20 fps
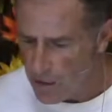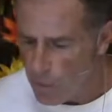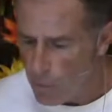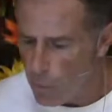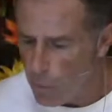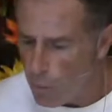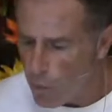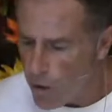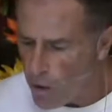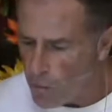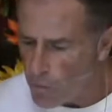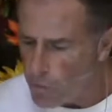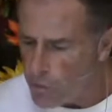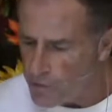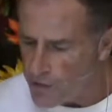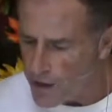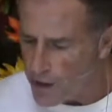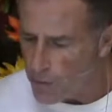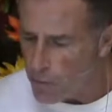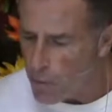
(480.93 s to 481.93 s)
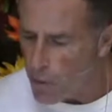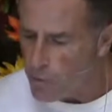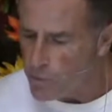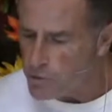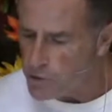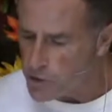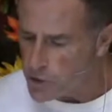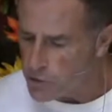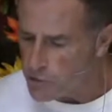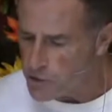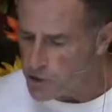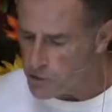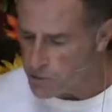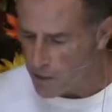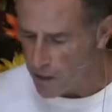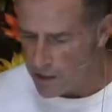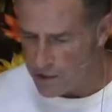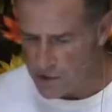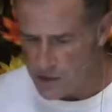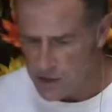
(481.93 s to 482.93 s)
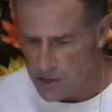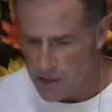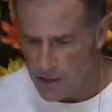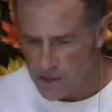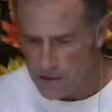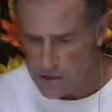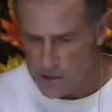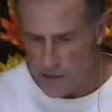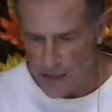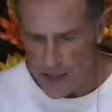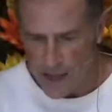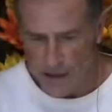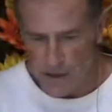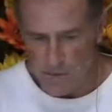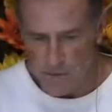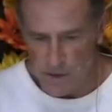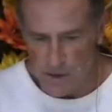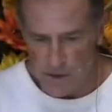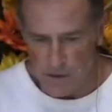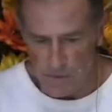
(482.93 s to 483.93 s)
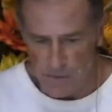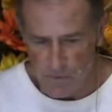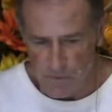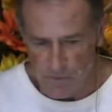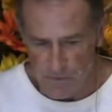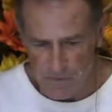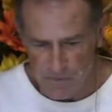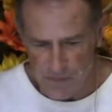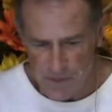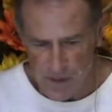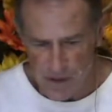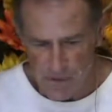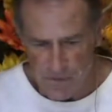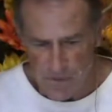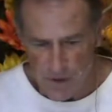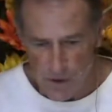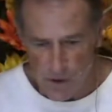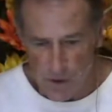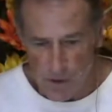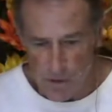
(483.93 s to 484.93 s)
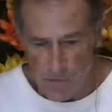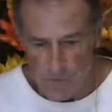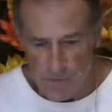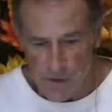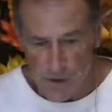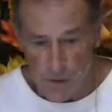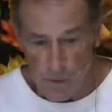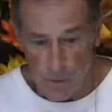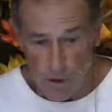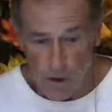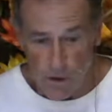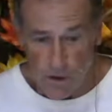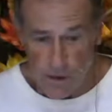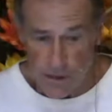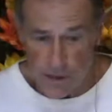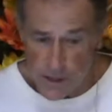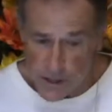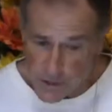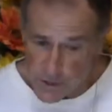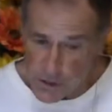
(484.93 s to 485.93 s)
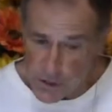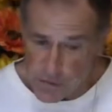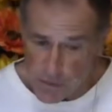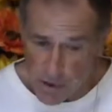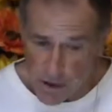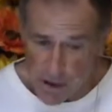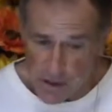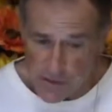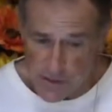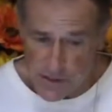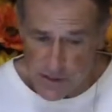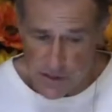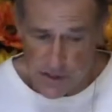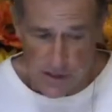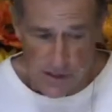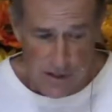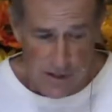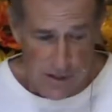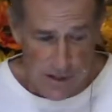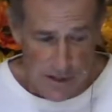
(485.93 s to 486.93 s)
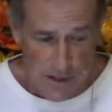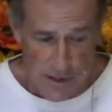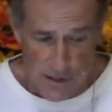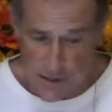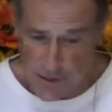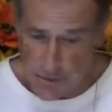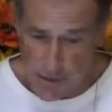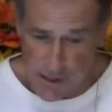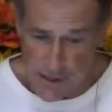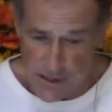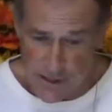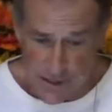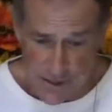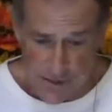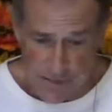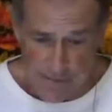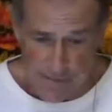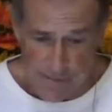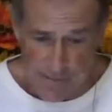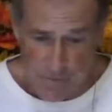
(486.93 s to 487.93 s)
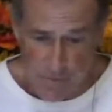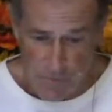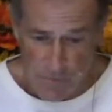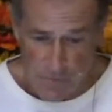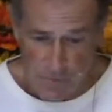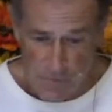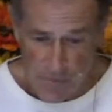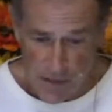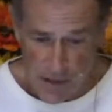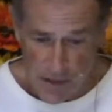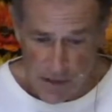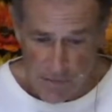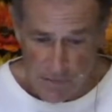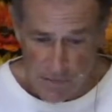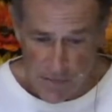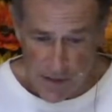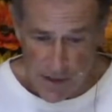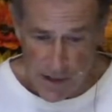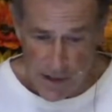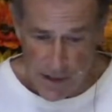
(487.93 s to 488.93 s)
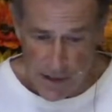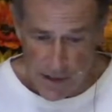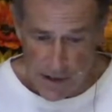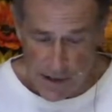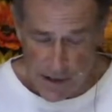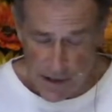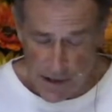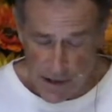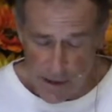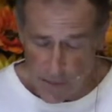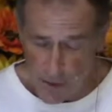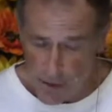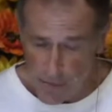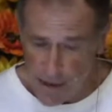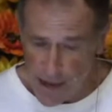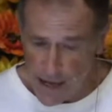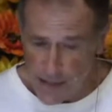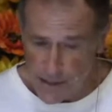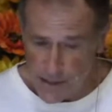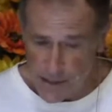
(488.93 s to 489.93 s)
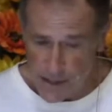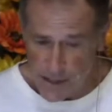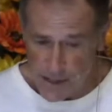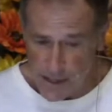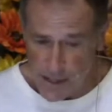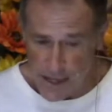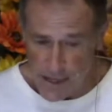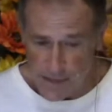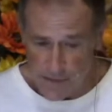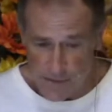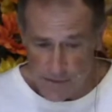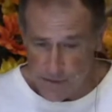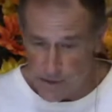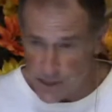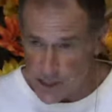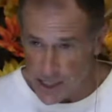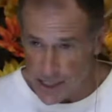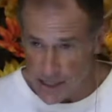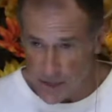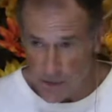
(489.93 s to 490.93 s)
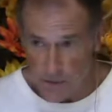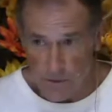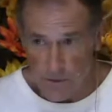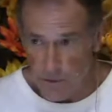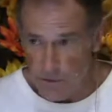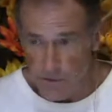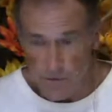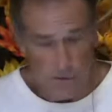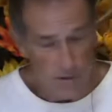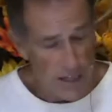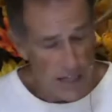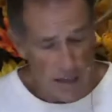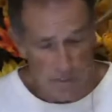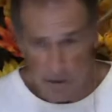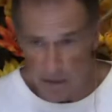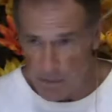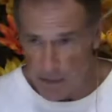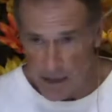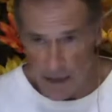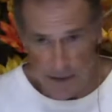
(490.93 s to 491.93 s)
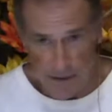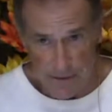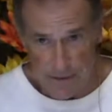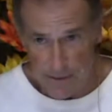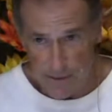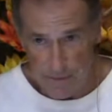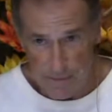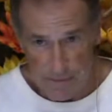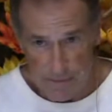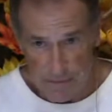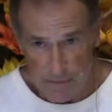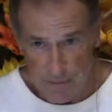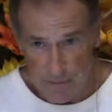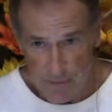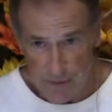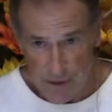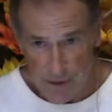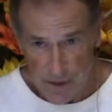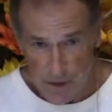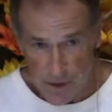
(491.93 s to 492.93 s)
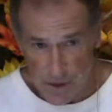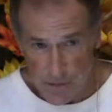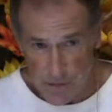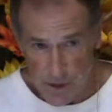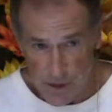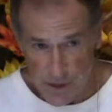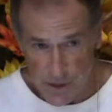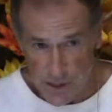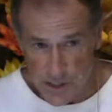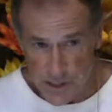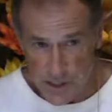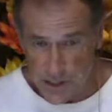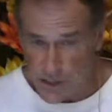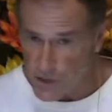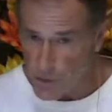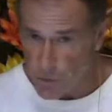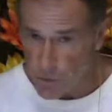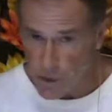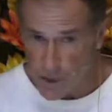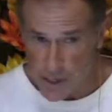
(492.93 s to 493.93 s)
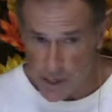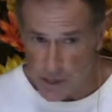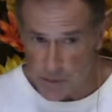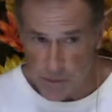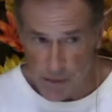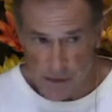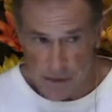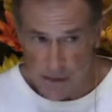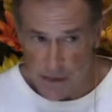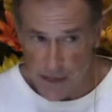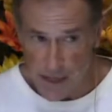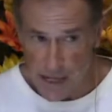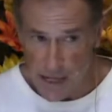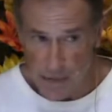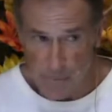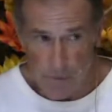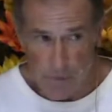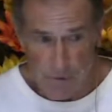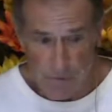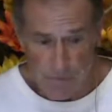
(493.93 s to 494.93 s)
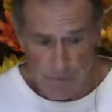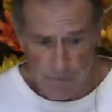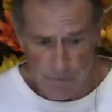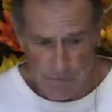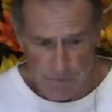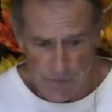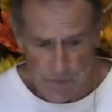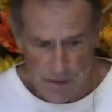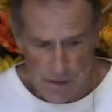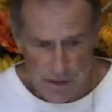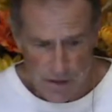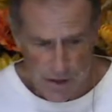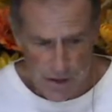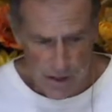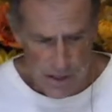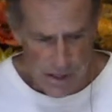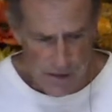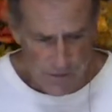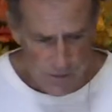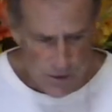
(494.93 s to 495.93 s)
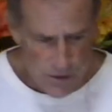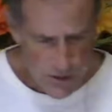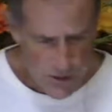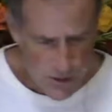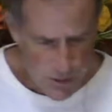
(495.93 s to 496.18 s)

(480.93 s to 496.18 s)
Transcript: What would your response to that have been? Well, his response is amazing. And I would imagine it got Satan flaming mad, because this isn't what he expected to happen. In verse